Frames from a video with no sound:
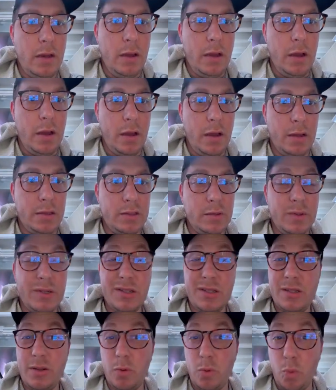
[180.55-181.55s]
it
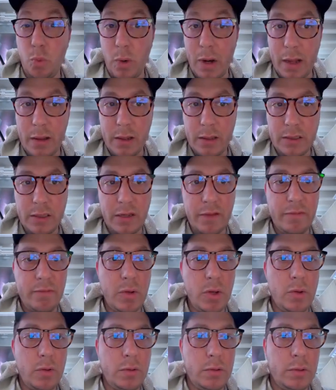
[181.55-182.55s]
switches to relative
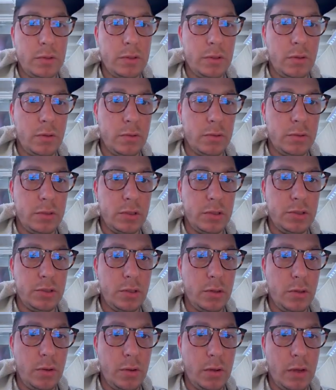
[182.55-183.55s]
mode. So to show
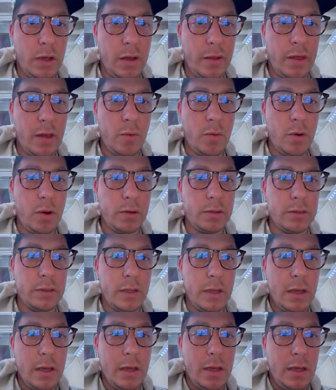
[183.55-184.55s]
you how that works,
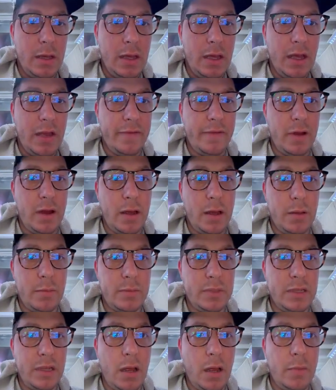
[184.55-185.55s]
if
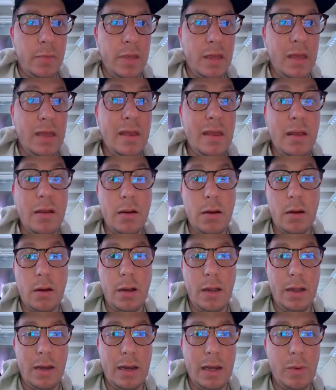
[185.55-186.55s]
say I'm here
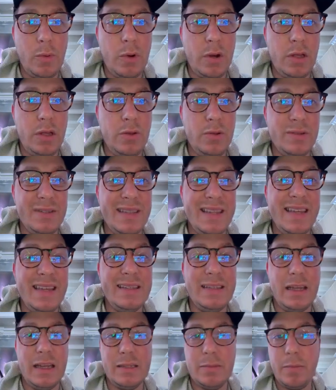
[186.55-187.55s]
and I want to use
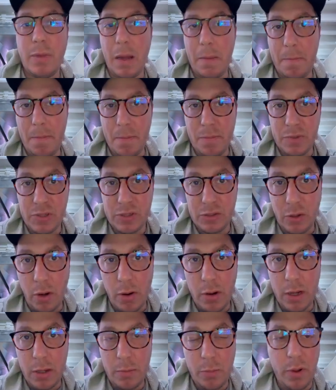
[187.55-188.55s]
this as my
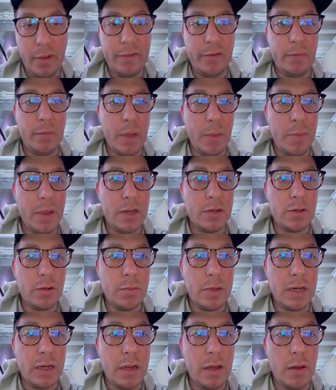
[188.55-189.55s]
starting point for my
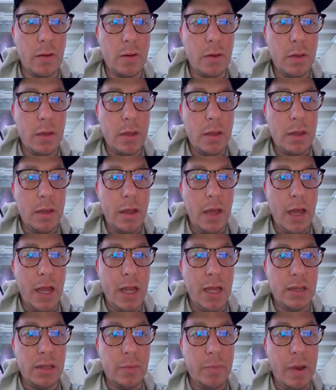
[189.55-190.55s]
measurement now, I
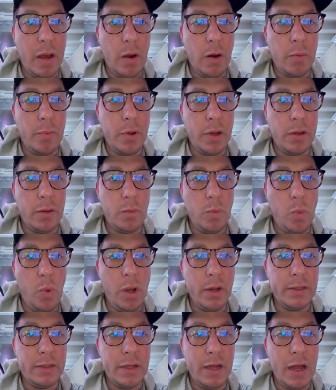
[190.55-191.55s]
hit the power button
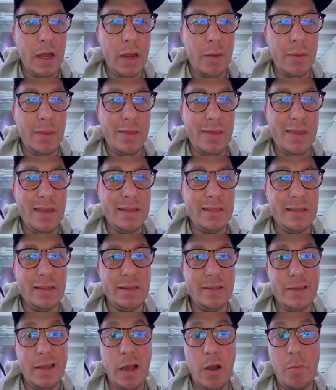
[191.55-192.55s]
one time. This
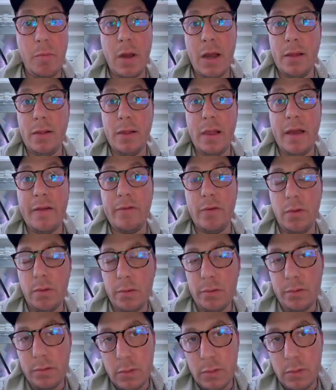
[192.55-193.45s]
is now my level,